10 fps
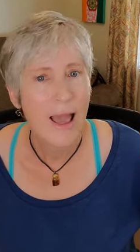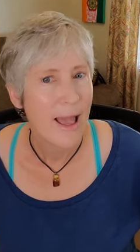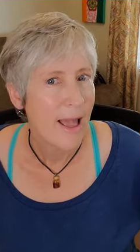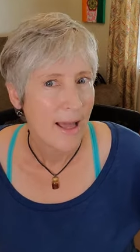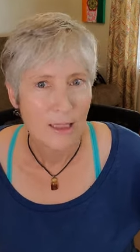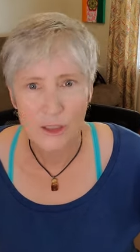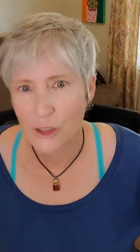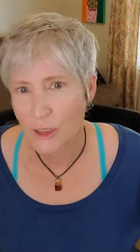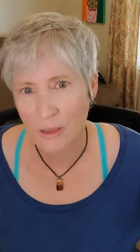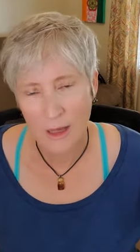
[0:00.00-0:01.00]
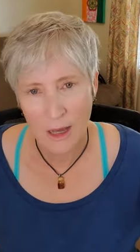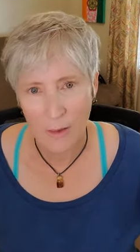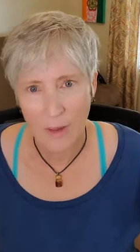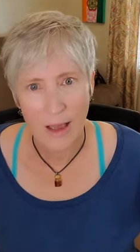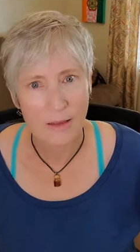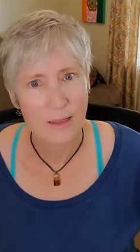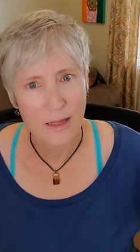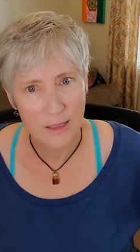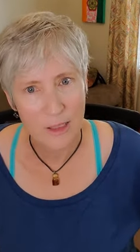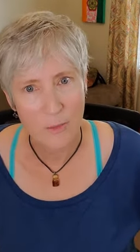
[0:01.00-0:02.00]
and it shouldn't come as
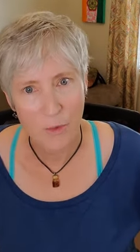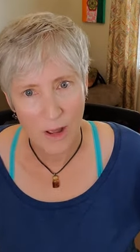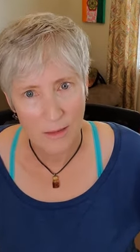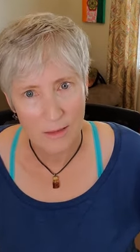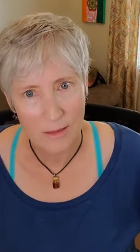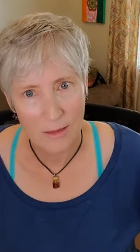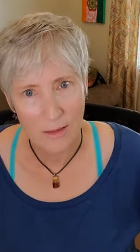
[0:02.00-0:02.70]
any surprise.